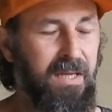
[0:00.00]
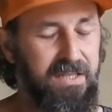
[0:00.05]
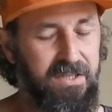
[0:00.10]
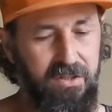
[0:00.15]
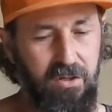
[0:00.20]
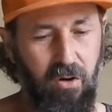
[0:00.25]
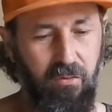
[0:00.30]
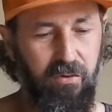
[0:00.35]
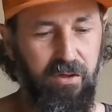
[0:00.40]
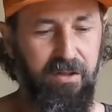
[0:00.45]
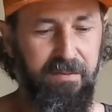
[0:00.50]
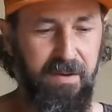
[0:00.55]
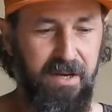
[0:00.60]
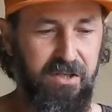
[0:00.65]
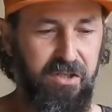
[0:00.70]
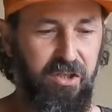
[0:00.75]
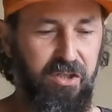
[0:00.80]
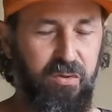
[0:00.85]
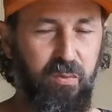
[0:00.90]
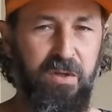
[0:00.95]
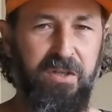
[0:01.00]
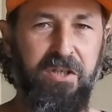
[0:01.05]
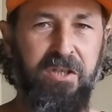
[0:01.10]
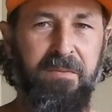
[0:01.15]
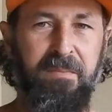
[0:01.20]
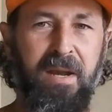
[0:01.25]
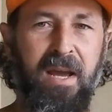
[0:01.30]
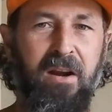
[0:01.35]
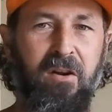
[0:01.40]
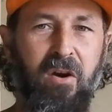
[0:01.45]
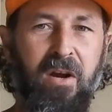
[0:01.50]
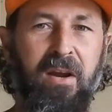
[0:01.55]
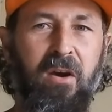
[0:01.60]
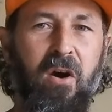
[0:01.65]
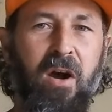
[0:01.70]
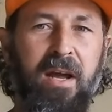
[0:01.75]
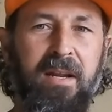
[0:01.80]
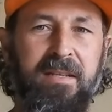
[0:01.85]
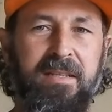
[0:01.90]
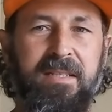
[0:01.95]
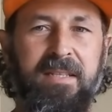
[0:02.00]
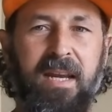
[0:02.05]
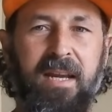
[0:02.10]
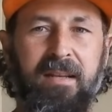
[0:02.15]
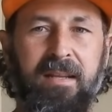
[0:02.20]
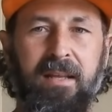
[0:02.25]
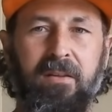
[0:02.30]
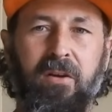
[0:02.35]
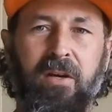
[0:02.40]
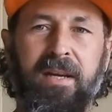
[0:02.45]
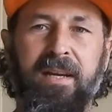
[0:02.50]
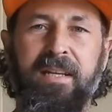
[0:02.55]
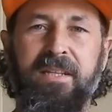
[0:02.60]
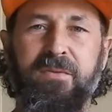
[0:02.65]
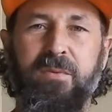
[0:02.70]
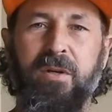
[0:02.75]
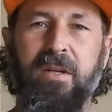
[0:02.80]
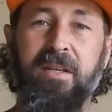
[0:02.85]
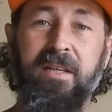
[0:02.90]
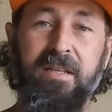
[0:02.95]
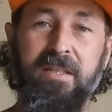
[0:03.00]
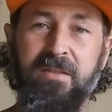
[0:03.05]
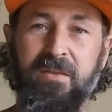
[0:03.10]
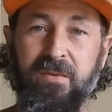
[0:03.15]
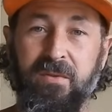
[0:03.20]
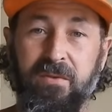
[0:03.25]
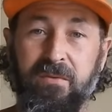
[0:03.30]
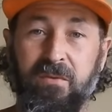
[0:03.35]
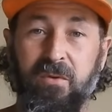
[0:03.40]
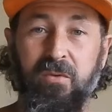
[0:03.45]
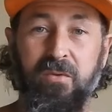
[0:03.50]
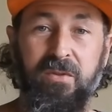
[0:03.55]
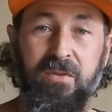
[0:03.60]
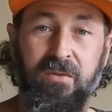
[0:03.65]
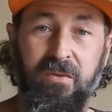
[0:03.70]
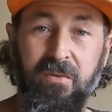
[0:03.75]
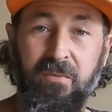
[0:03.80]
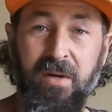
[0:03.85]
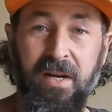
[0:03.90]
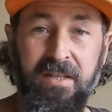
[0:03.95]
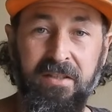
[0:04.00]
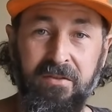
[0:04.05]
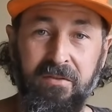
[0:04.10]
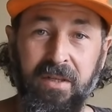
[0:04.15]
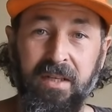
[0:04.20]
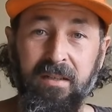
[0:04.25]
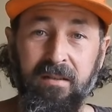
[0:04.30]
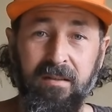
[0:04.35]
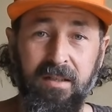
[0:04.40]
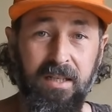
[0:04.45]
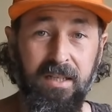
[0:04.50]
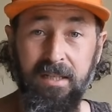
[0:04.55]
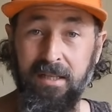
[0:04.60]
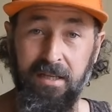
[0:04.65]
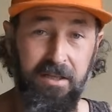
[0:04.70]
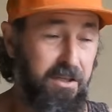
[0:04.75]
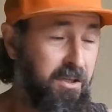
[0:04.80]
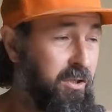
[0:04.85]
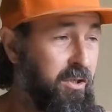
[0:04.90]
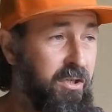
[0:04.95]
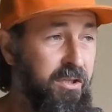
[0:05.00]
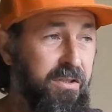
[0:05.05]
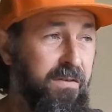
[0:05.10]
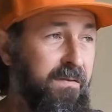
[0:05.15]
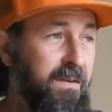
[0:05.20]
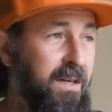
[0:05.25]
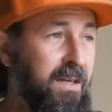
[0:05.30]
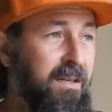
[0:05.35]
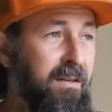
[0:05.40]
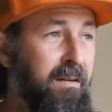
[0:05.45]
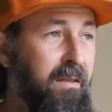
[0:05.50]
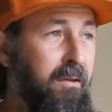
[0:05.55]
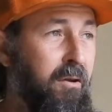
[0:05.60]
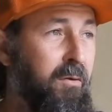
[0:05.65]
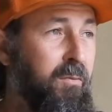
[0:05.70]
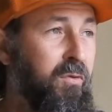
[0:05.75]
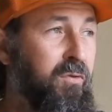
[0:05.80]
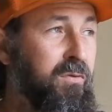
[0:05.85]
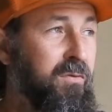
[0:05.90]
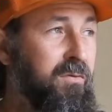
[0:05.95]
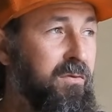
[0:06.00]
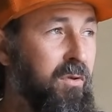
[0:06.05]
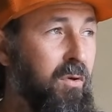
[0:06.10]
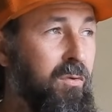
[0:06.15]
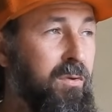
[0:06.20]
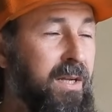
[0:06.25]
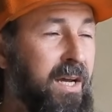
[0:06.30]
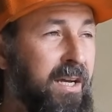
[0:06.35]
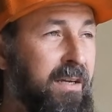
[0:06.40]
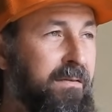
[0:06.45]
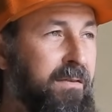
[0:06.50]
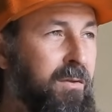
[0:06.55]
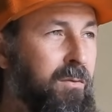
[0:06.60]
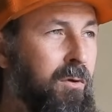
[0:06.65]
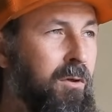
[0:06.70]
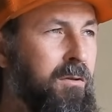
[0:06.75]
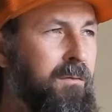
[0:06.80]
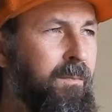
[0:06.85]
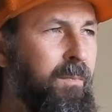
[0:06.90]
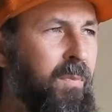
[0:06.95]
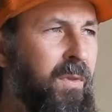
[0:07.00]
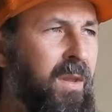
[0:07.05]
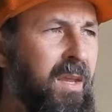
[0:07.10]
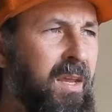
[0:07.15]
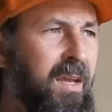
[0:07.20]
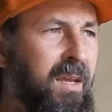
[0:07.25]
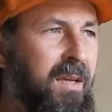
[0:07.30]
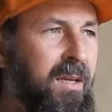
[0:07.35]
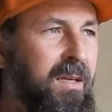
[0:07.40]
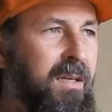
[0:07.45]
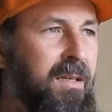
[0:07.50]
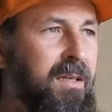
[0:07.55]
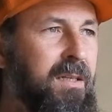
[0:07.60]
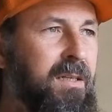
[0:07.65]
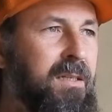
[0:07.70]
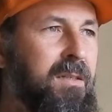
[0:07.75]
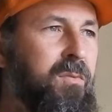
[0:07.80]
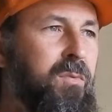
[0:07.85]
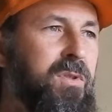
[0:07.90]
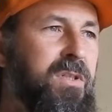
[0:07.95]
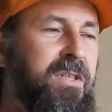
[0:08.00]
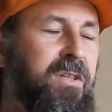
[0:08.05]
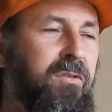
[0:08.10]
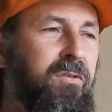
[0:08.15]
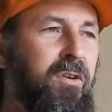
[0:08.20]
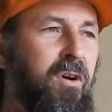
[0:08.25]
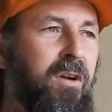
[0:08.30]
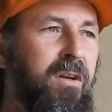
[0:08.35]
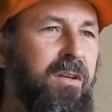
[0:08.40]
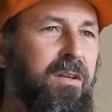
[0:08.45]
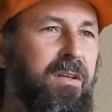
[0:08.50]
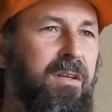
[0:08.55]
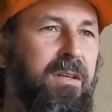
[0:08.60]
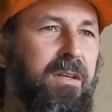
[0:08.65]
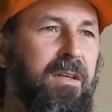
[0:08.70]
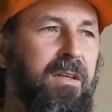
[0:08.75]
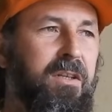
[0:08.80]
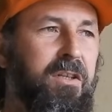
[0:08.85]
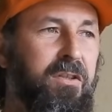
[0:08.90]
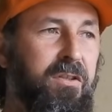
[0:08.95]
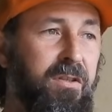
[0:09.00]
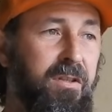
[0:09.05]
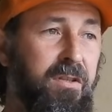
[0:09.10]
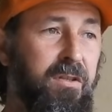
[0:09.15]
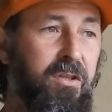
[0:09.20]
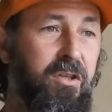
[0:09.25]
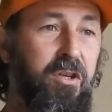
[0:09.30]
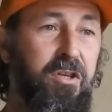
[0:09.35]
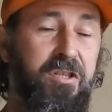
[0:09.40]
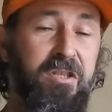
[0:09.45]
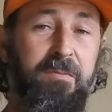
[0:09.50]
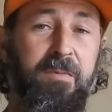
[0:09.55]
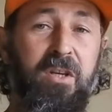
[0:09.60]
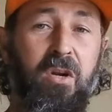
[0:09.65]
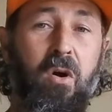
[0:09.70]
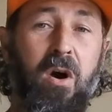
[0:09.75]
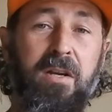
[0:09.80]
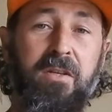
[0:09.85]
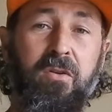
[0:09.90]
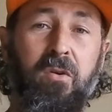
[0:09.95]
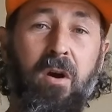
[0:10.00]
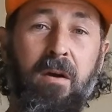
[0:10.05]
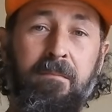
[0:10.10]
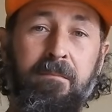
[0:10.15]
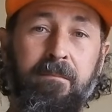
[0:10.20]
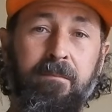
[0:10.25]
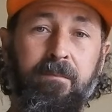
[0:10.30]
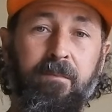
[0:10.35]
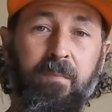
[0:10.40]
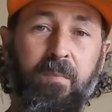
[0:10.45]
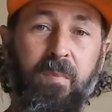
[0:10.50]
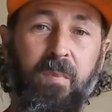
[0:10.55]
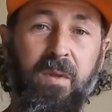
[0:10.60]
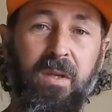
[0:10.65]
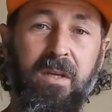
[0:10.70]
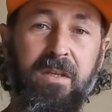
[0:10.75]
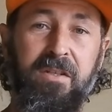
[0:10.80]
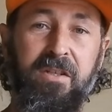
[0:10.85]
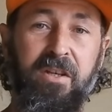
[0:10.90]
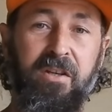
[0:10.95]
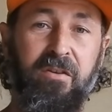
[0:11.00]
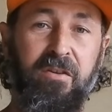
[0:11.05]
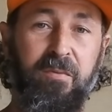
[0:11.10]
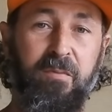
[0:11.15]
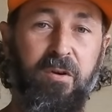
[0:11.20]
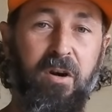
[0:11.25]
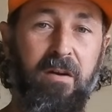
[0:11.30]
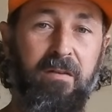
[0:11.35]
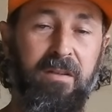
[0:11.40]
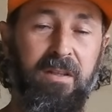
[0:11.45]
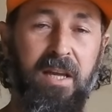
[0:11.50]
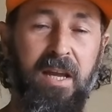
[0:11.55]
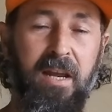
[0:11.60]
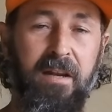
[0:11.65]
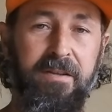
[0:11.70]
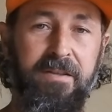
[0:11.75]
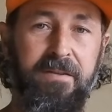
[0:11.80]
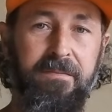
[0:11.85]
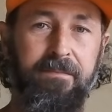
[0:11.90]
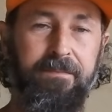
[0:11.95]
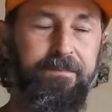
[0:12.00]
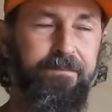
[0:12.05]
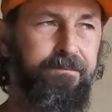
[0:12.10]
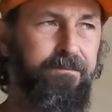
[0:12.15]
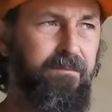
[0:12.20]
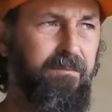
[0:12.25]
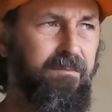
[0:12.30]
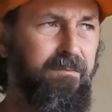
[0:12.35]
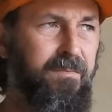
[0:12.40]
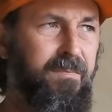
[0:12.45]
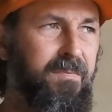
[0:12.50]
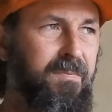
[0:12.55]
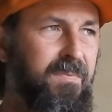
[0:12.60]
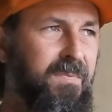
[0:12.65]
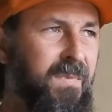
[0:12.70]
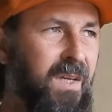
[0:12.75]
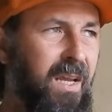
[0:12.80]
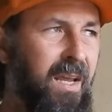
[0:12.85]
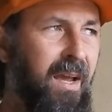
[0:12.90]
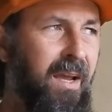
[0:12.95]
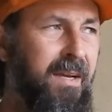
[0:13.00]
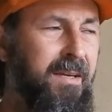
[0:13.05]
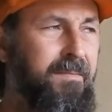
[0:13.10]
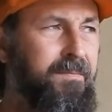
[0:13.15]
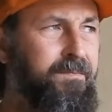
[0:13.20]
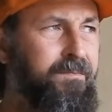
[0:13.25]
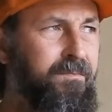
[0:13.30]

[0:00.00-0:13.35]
It's not really much use whinging about it. I understand that. Like, it is what it is. The rules, the regs are in. You use your fucking thermal all day if you want. Still not use them at night time until you're on private lands. Okay.